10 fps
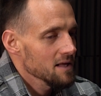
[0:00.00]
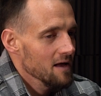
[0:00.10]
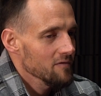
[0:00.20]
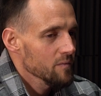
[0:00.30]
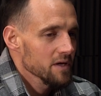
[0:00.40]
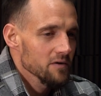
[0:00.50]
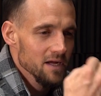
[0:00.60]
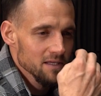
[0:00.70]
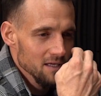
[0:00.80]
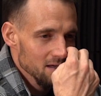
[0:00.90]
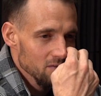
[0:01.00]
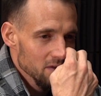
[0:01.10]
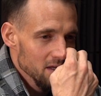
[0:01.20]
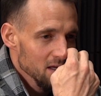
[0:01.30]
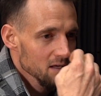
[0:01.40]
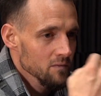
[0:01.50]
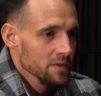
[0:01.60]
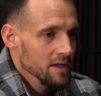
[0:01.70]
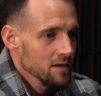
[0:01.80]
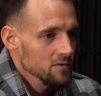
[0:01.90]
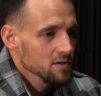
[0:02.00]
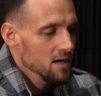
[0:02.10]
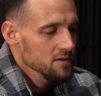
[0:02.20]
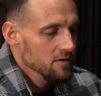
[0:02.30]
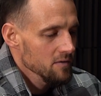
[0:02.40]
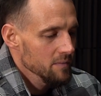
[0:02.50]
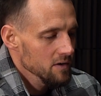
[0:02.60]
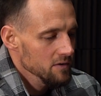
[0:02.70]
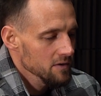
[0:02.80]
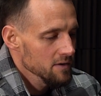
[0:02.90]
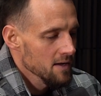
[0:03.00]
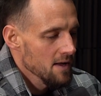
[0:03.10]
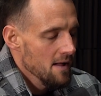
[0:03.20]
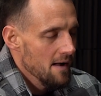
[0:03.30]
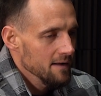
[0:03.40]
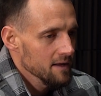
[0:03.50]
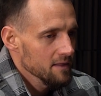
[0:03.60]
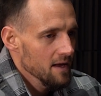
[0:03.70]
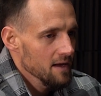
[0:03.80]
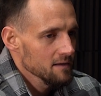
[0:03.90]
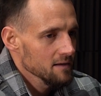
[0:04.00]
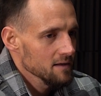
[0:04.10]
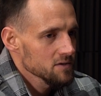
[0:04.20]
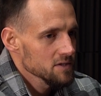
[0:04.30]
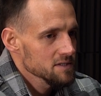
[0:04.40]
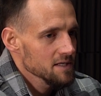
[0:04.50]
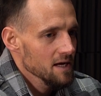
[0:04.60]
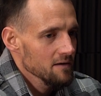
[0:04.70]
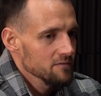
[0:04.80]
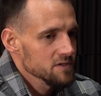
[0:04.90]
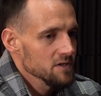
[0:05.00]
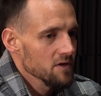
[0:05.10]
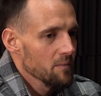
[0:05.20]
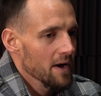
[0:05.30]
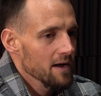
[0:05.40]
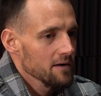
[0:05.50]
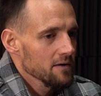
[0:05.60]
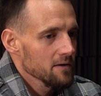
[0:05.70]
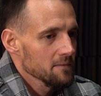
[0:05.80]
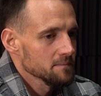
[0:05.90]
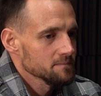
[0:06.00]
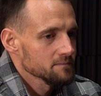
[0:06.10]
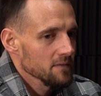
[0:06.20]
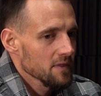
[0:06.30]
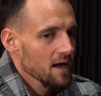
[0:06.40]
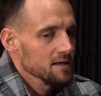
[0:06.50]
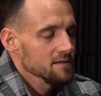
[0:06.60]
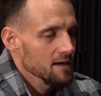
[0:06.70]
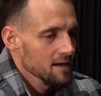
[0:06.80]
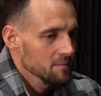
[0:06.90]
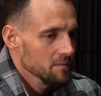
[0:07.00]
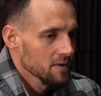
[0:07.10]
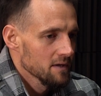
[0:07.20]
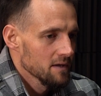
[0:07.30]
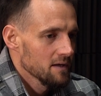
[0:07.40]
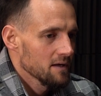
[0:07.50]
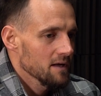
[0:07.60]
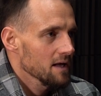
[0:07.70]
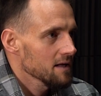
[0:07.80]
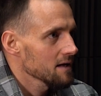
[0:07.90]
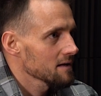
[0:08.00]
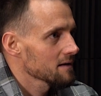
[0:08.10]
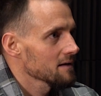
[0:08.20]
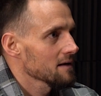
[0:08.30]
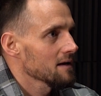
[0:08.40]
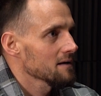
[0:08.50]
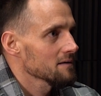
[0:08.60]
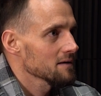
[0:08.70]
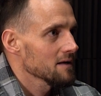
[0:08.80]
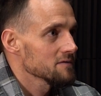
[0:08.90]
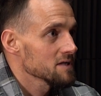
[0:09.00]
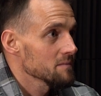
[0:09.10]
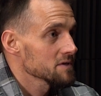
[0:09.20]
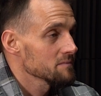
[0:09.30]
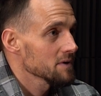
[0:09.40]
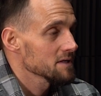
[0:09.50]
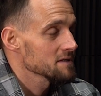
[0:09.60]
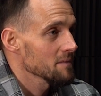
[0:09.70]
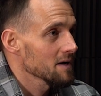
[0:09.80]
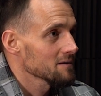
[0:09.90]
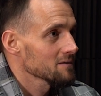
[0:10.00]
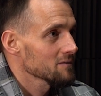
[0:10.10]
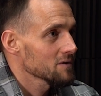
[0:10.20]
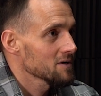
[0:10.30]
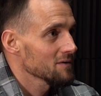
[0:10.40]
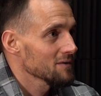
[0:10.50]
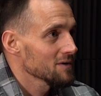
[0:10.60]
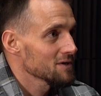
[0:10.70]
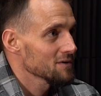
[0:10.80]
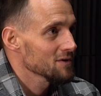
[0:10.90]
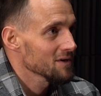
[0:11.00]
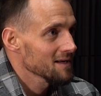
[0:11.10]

they have a better idea when they go talk to their builder, and then it just saves the buyer that time, headache, and gives them some peace of mind. Would you agree?